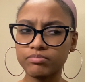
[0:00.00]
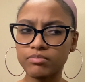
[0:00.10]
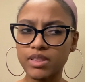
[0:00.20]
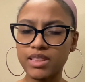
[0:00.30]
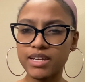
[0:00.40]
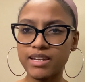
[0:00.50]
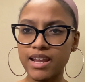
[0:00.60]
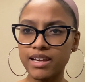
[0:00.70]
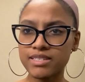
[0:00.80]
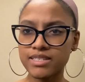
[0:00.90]
the
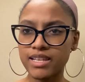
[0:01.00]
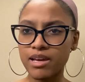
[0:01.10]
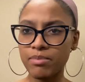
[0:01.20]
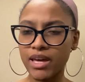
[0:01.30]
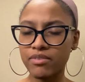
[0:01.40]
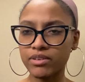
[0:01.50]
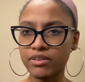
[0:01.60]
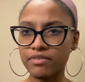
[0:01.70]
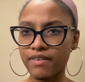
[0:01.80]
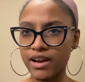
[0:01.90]
next step after
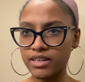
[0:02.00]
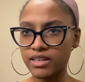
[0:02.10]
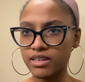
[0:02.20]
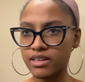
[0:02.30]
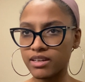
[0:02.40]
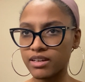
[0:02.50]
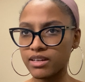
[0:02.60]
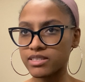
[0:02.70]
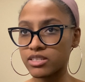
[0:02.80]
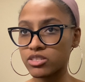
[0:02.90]
finding a
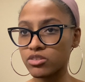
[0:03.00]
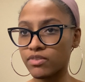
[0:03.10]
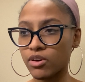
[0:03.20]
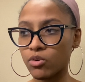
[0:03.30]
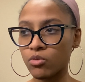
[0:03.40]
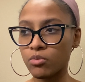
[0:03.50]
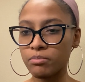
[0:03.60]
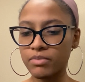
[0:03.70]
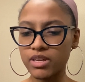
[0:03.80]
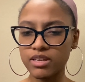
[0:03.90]
sense of home
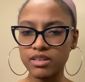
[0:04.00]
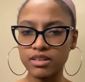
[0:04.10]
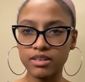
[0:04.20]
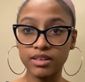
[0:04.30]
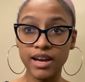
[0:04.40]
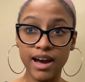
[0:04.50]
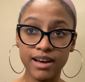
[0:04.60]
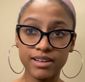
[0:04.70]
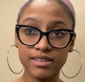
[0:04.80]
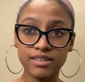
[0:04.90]
in
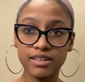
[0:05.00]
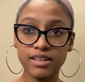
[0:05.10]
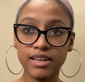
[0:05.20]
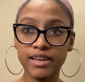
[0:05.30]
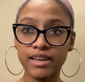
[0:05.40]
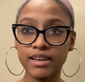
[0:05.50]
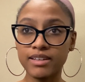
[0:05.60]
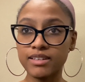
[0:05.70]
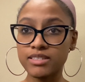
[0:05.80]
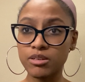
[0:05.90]
God and
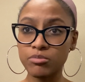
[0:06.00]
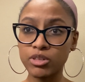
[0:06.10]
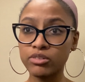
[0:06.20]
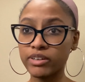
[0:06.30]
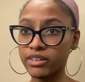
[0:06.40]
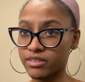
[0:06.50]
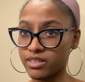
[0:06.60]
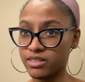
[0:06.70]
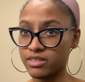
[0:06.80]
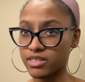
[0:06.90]
in something greater
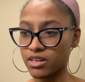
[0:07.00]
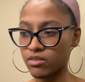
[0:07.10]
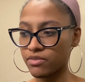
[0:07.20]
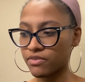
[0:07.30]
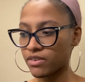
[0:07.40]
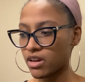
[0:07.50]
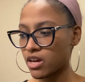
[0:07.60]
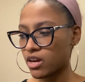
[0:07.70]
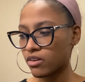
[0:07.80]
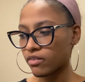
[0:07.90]
than yourself,
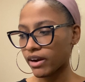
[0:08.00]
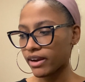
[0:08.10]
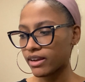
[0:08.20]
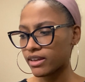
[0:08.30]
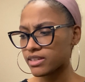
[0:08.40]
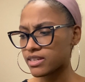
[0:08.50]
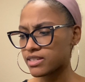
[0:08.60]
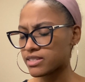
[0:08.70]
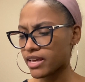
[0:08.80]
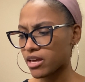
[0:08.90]
right?
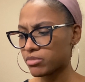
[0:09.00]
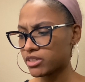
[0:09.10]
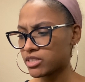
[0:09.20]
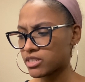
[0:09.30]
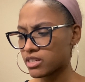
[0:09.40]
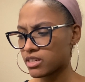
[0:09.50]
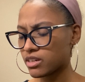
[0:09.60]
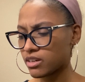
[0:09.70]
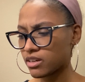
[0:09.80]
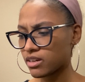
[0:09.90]

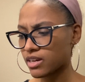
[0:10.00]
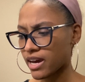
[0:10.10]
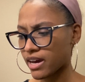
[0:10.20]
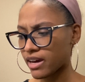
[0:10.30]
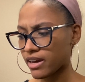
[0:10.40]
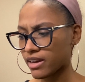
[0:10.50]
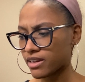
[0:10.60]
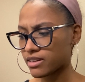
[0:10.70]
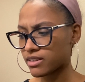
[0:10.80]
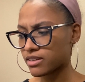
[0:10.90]
Establishing God
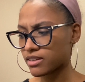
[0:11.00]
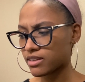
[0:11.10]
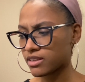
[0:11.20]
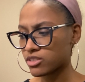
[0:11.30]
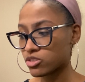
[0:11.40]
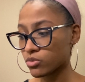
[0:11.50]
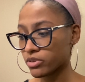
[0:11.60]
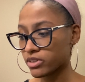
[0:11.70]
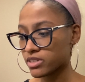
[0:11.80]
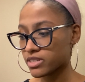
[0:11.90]
and
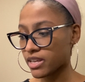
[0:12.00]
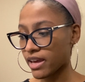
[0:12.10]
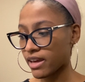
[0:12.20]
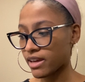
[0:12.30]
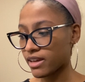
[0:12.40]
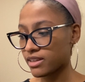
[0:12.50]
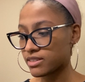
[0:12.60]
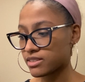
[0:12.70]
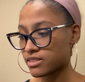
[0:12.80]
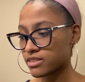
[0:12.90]
Source
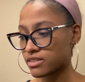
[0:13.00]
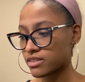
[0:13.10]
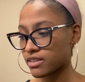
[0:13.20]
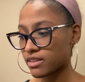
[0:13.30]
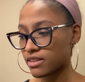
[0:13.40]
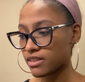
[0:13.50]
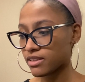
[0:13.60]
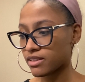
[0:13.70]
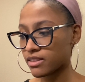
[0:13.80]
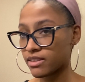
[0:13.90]
as
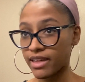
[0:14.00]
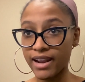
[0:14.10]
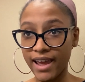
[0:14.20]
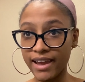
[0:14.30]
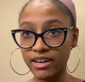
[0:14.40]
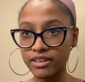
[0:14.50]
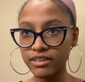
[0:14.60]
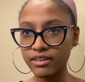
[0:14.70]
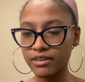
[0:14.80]
that anchor,